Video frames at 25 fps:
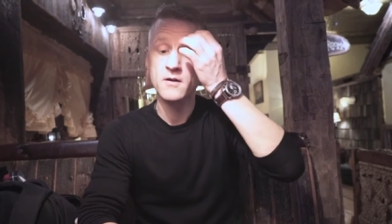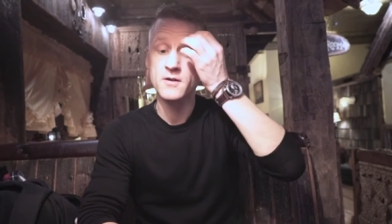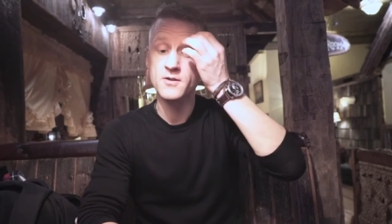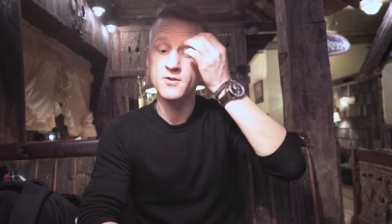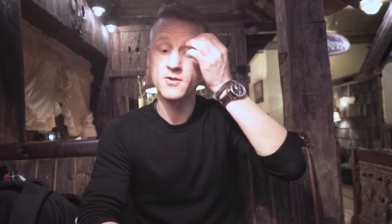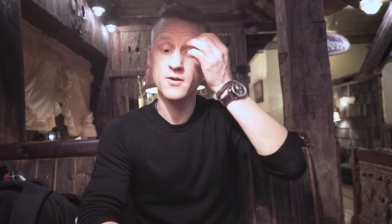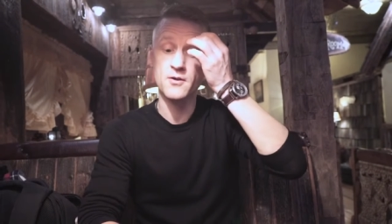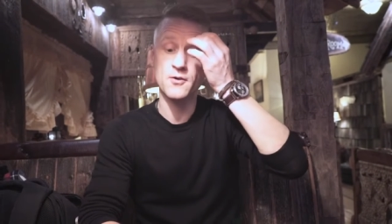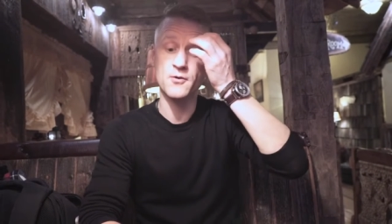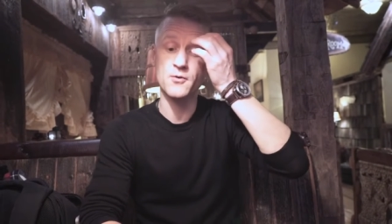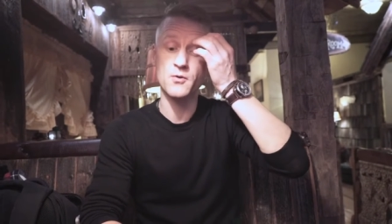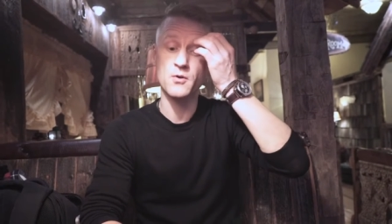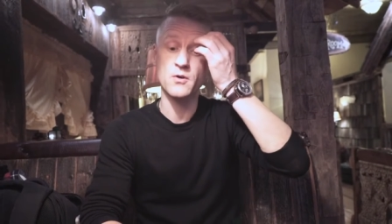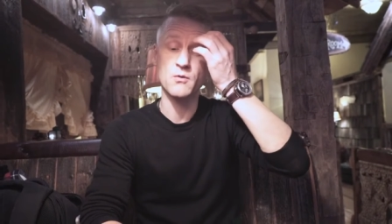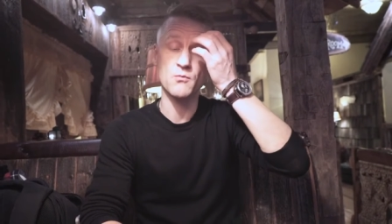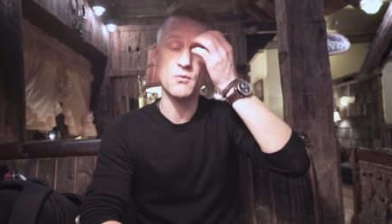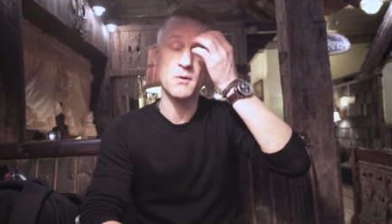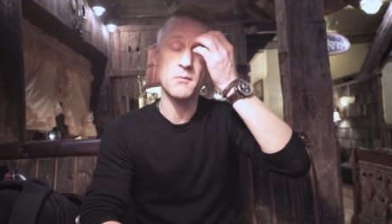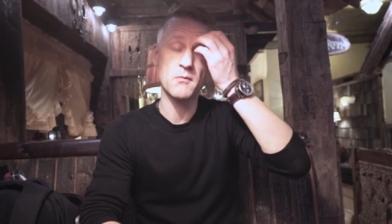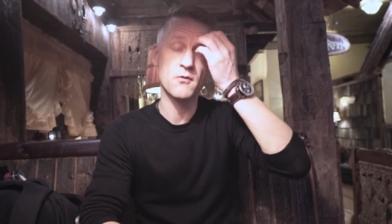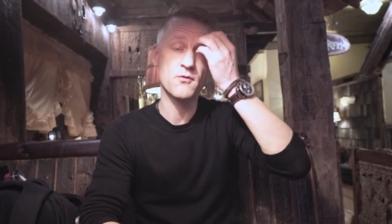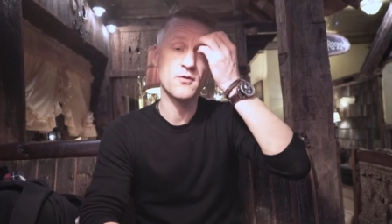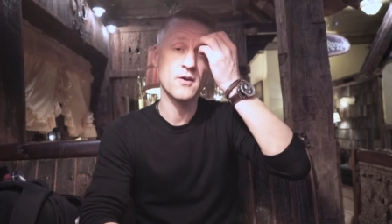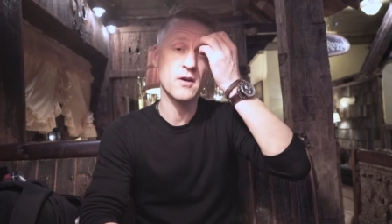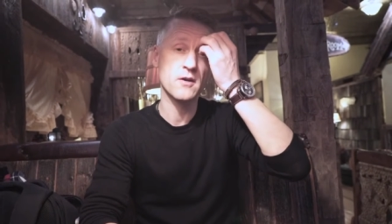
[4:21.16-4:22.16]
Started doing
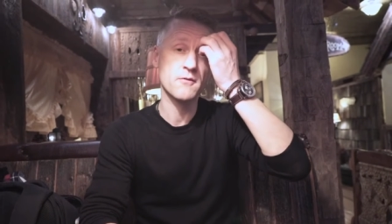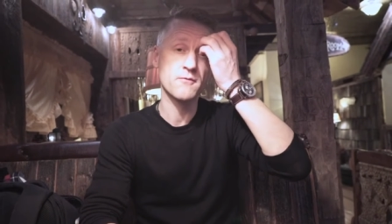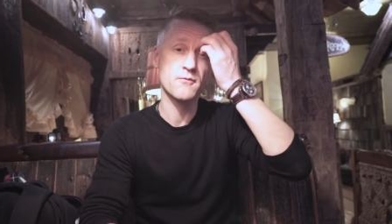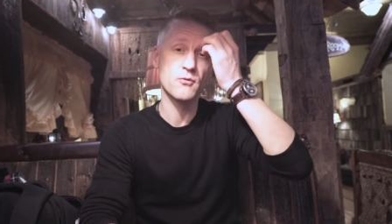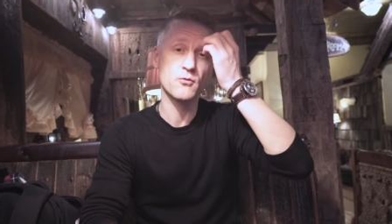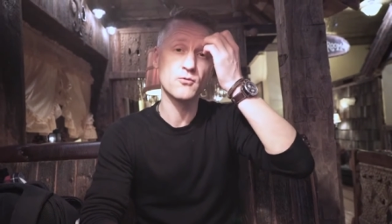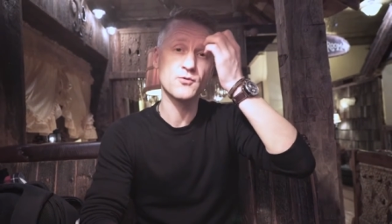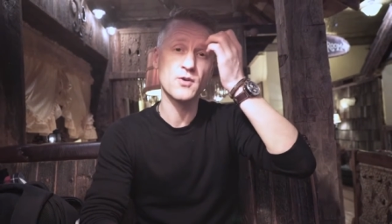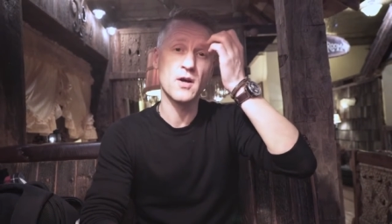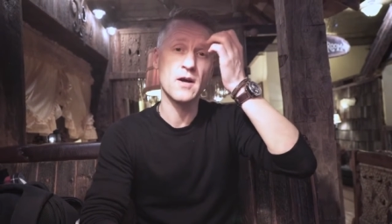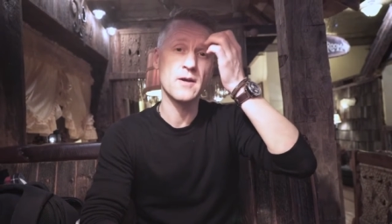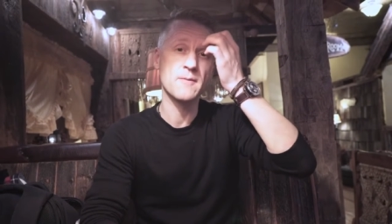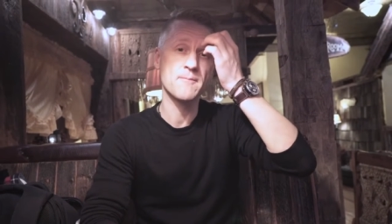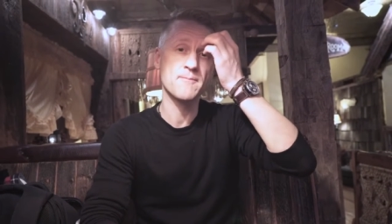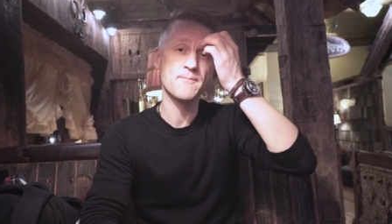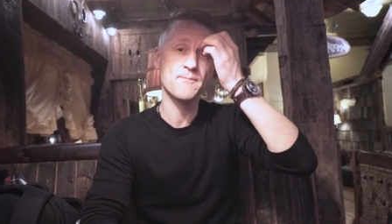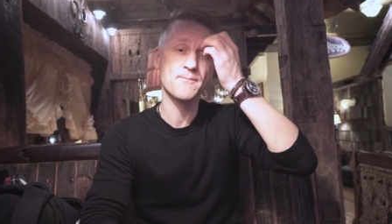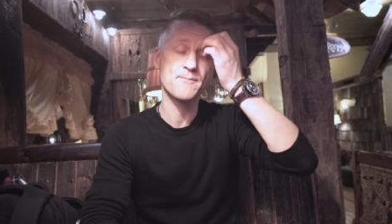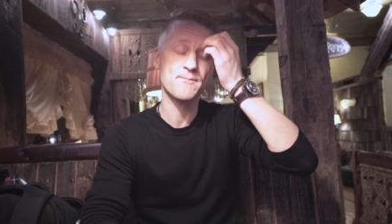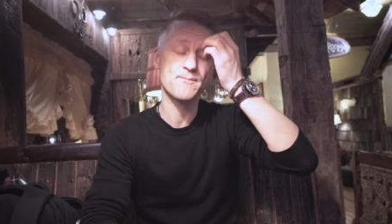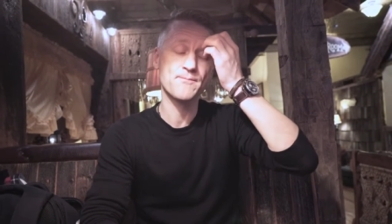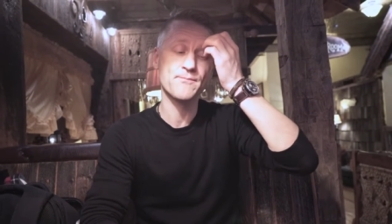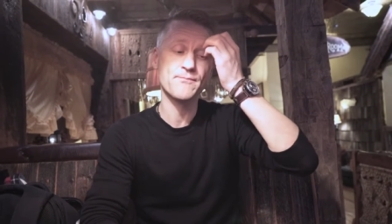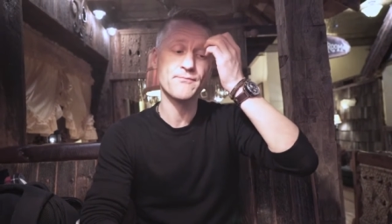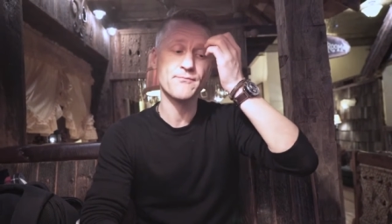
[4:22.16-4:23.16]
web design full time,
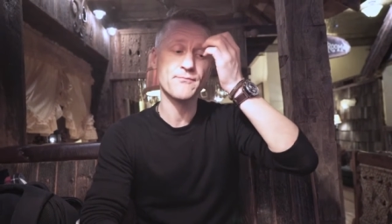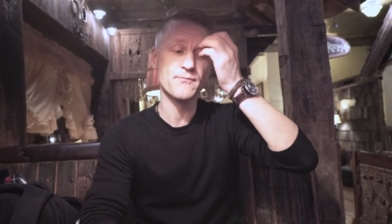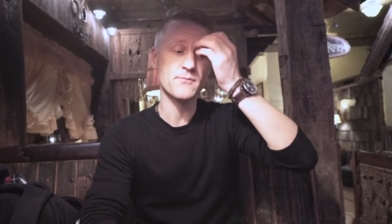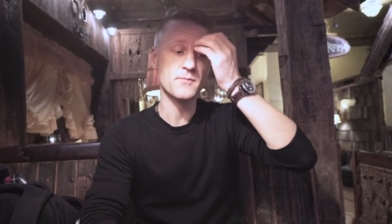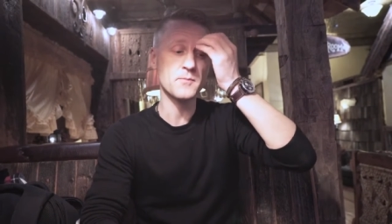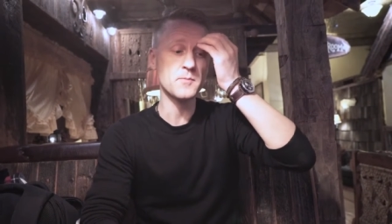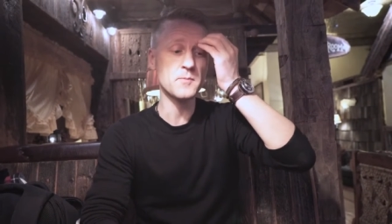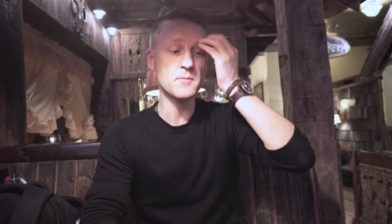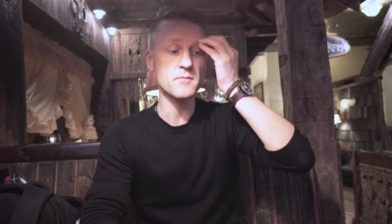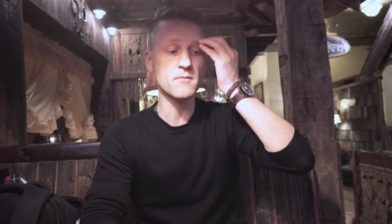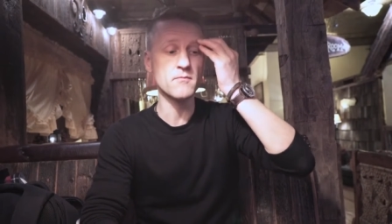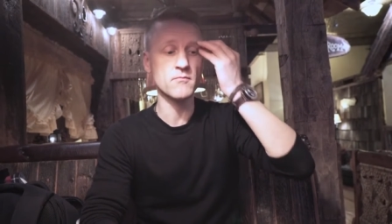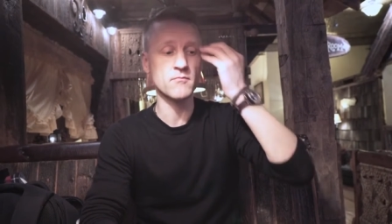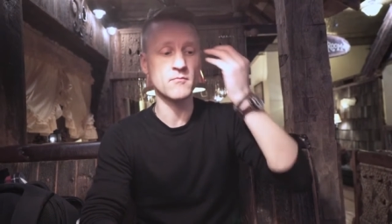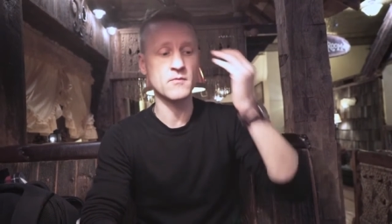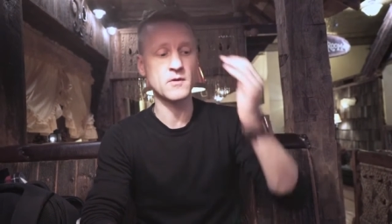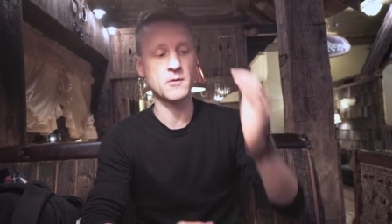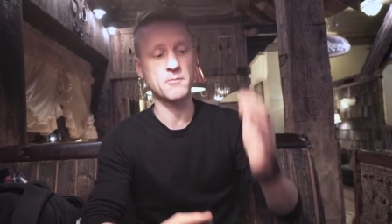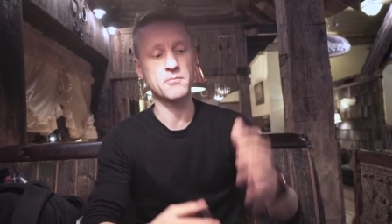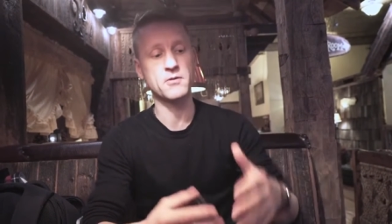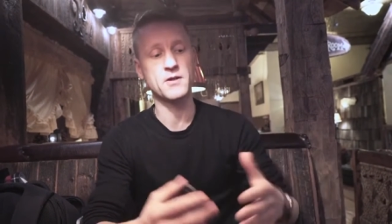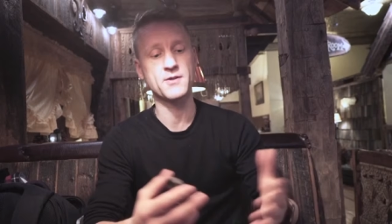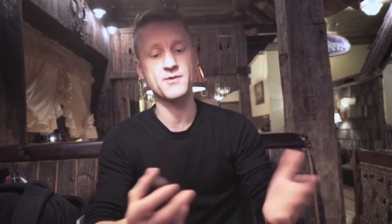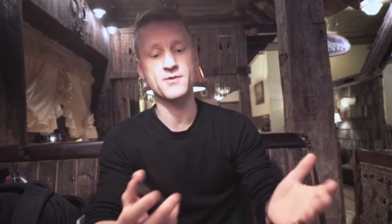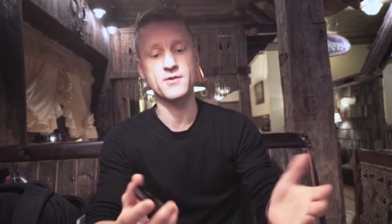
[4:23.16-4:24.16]

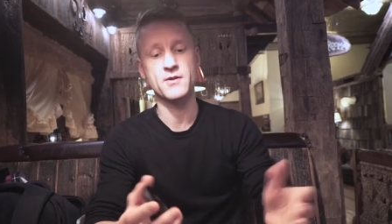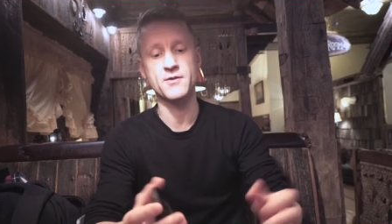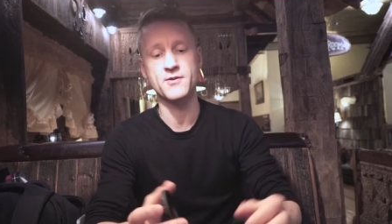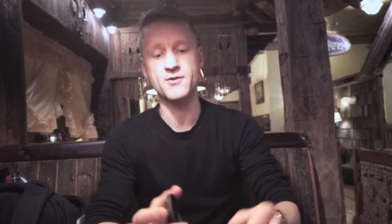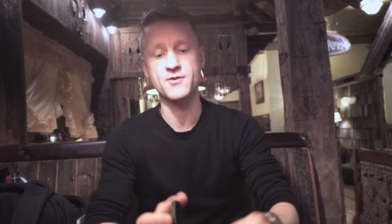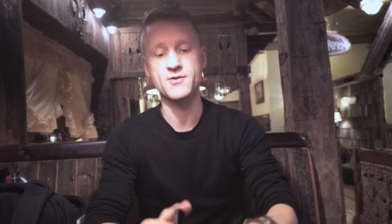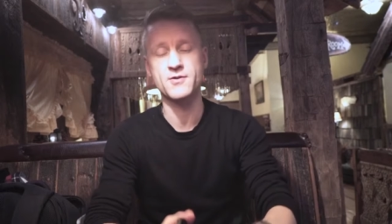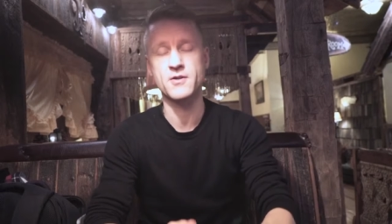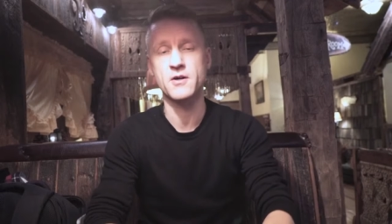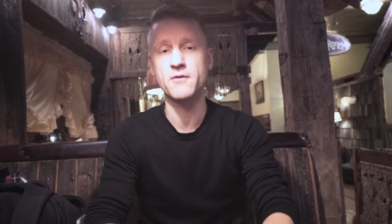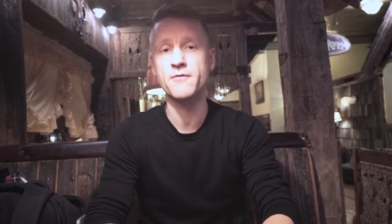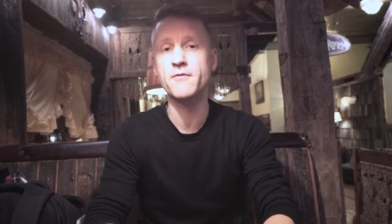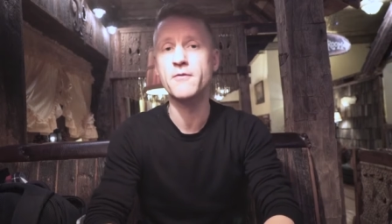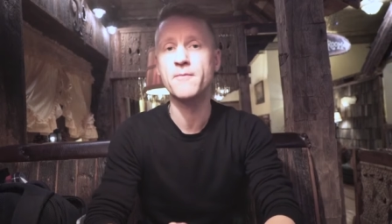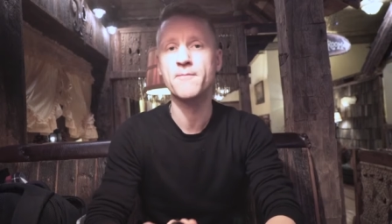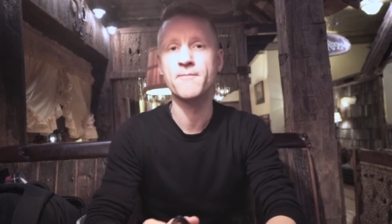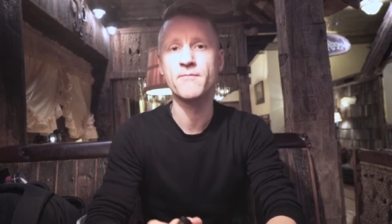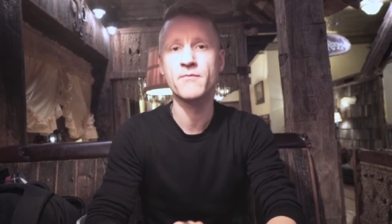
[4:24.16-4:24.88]
plus other stuff.